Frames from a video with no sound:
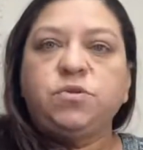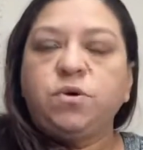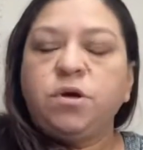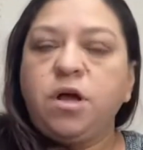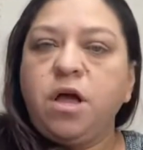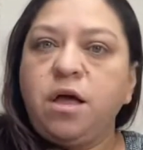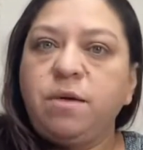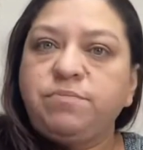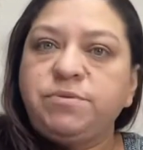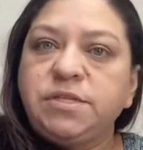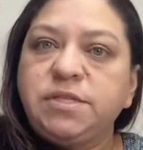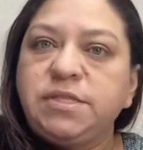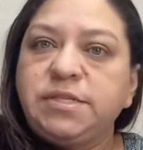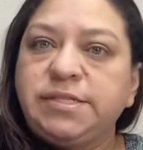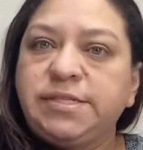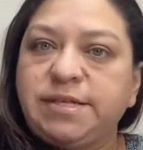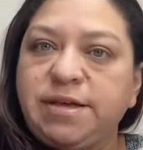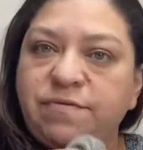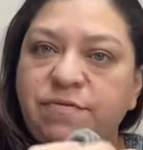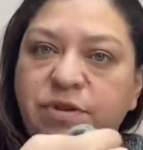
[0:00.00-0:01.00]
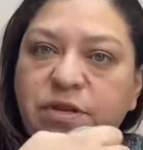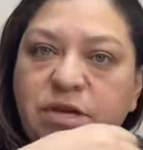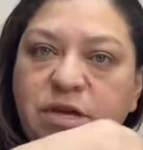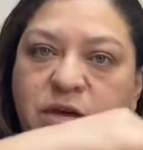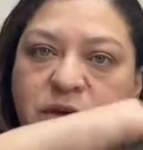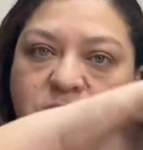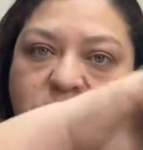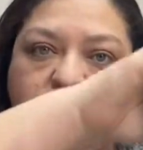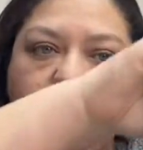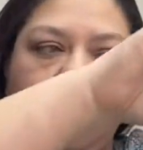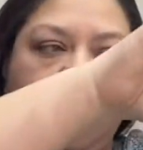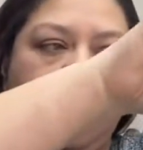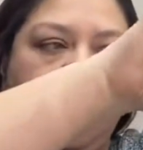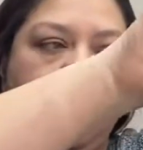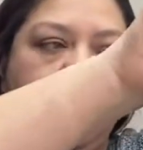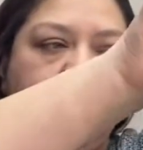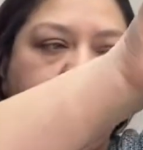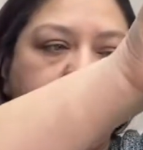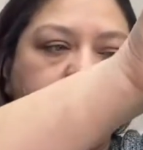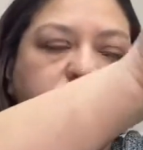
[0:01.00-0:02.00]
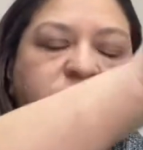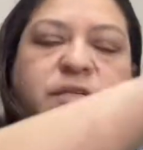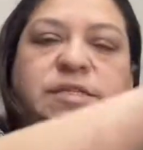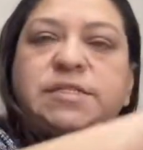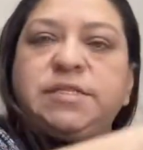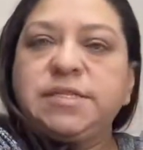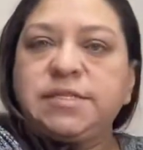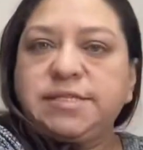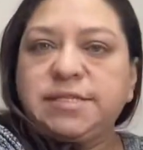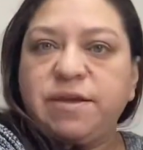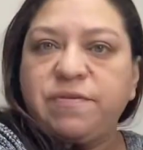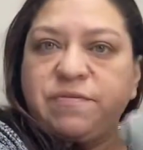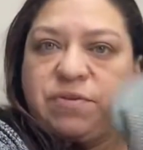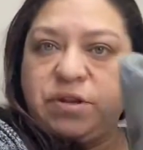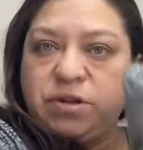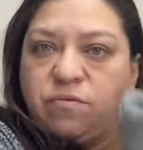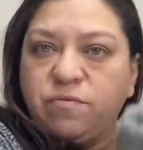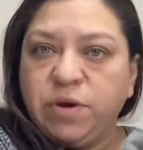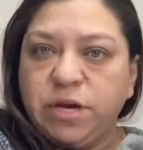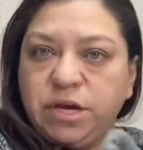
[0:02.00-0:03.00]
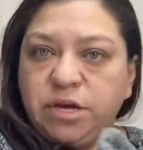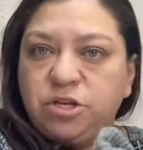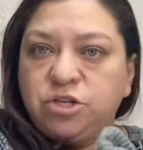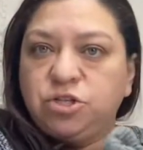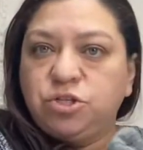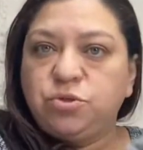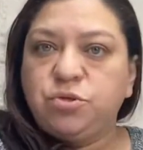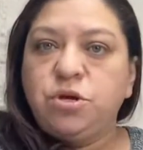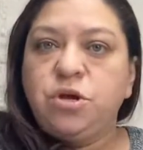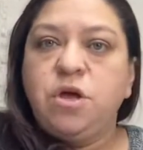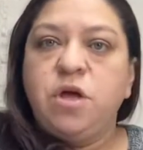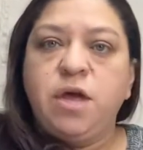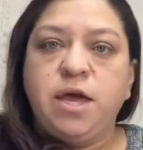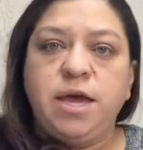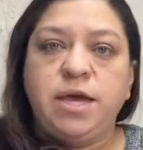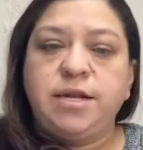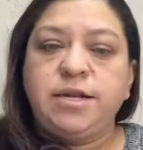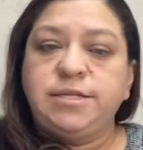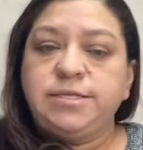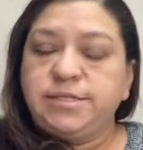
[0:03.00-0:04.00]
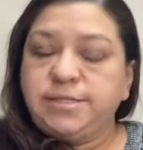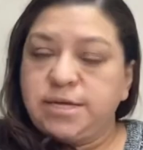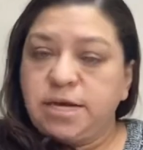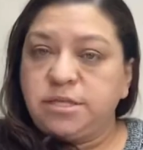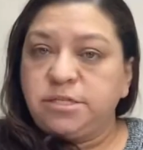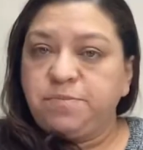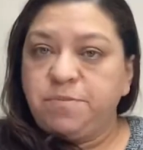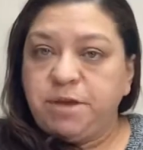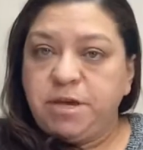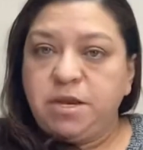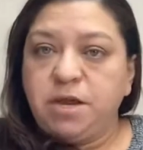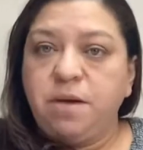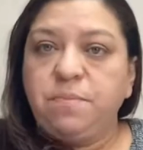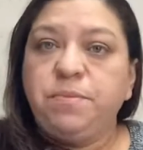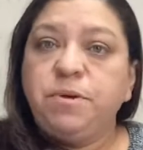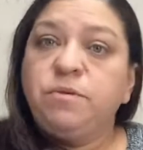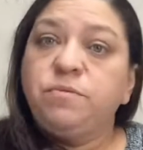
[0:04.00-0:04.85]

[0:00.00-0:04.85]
comps in the 60 to 70 range, and I decided to pick it up.